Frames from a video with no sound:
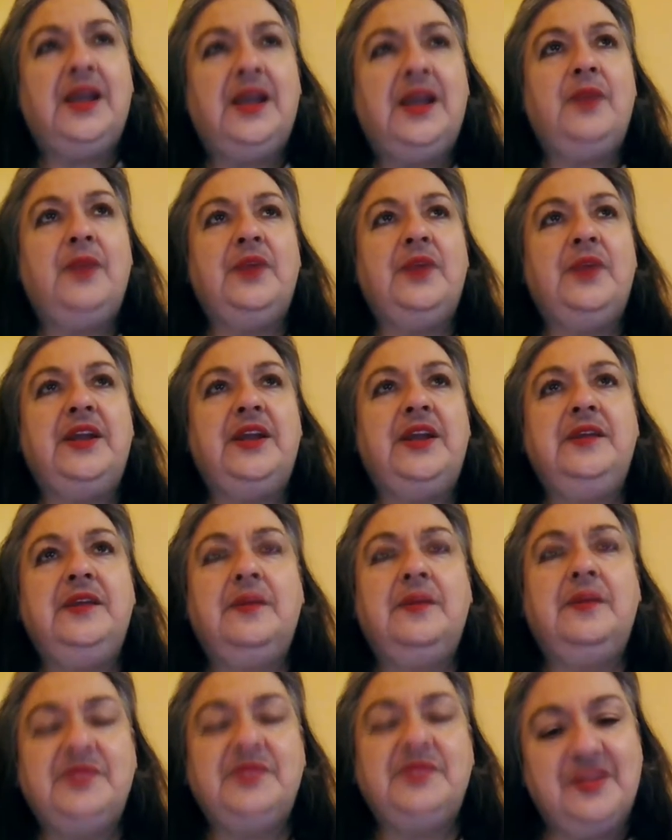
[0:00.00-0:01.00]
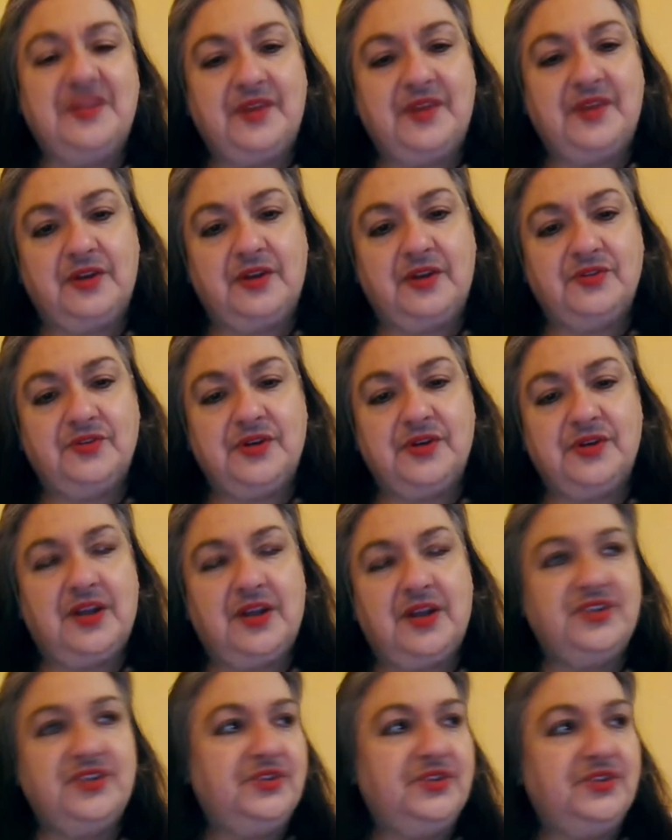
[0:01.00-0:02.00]
And when I hit number 700,
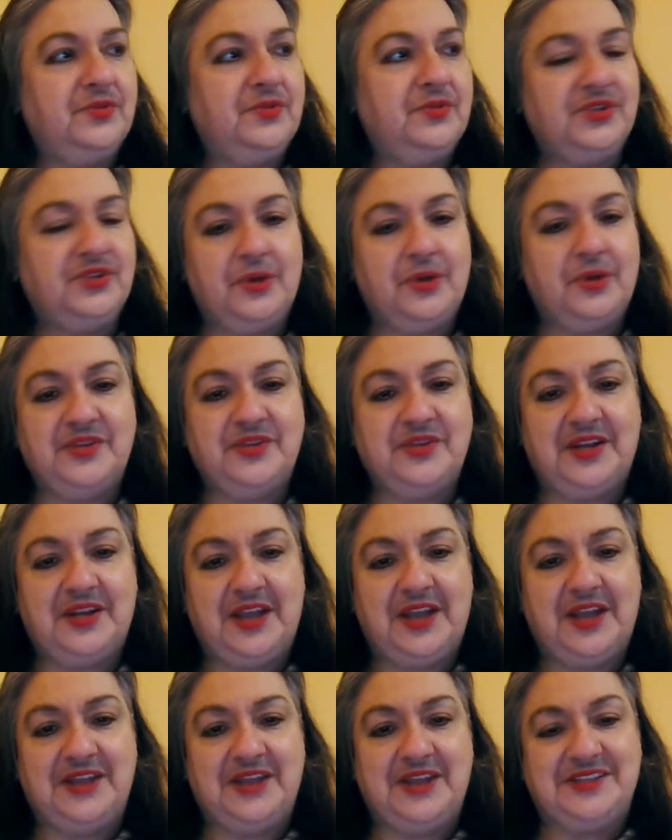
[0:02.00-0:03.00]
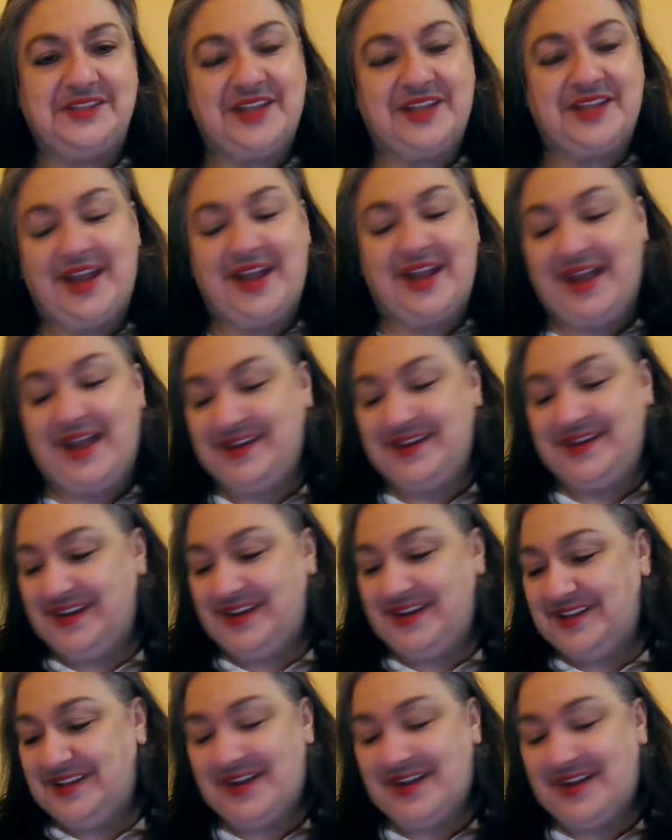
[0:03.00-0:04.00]
I should do a show dedicating to that.
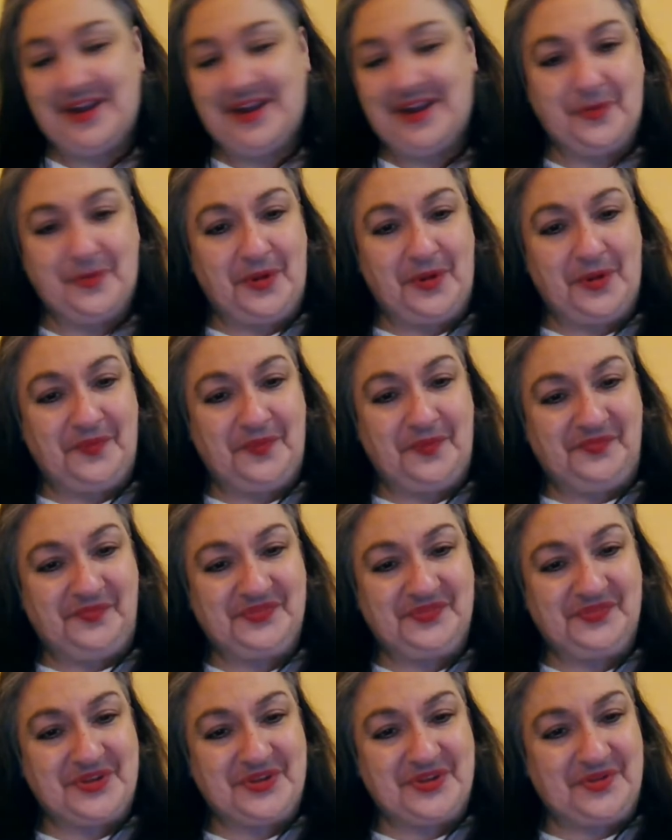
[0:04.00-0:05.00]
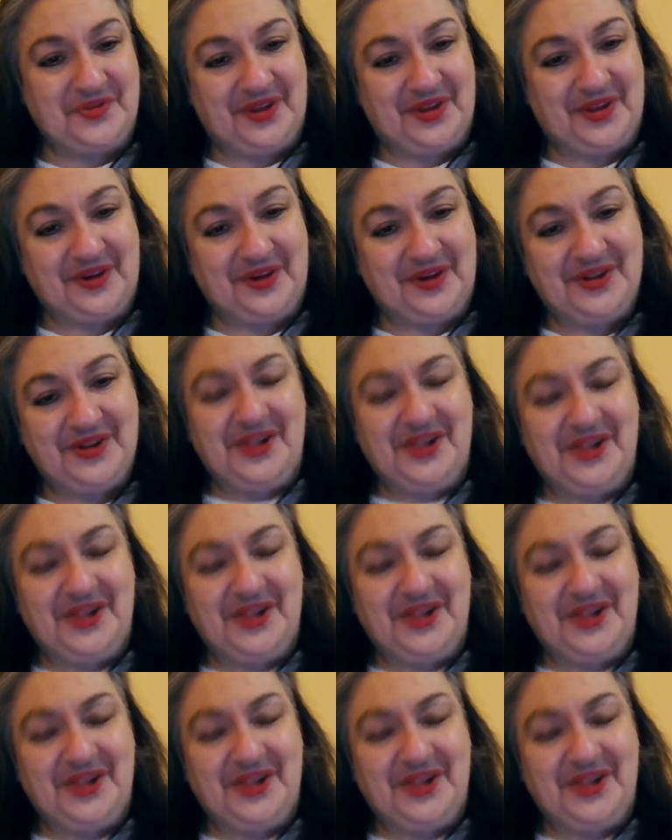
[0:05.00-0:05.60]
I think I will. So there.